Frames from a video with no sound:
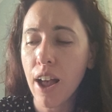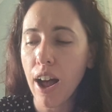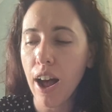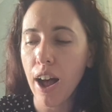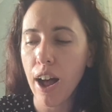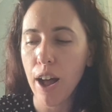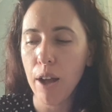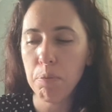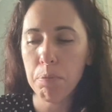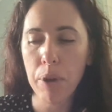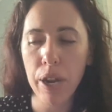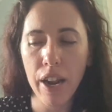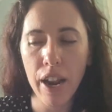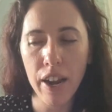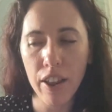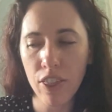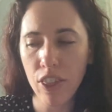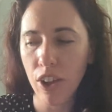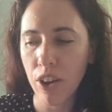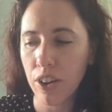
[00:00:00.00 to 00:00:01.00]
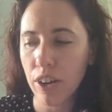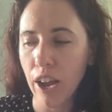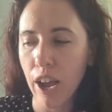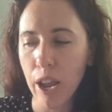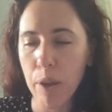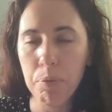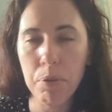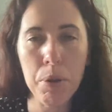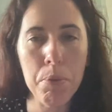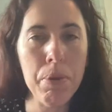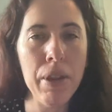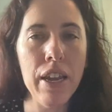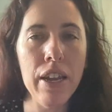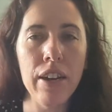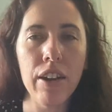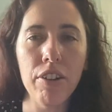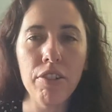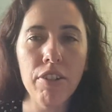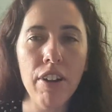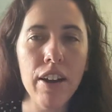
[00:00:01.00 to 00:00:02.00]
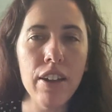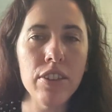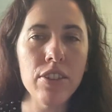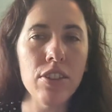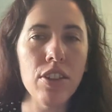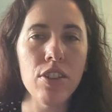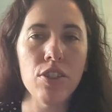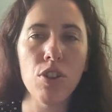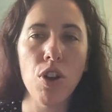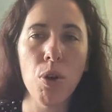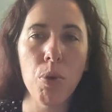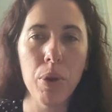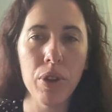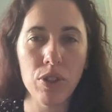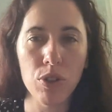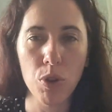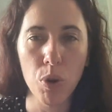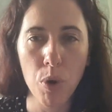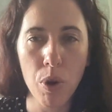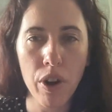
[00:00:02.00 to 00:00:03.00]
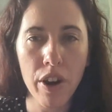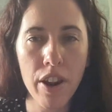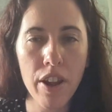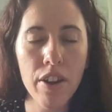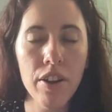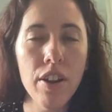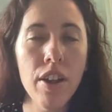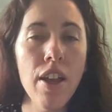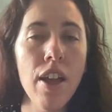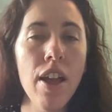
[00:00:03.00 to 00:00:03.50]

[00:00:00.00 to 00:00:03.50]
But anything on IMDb and in credits is always Zahorian.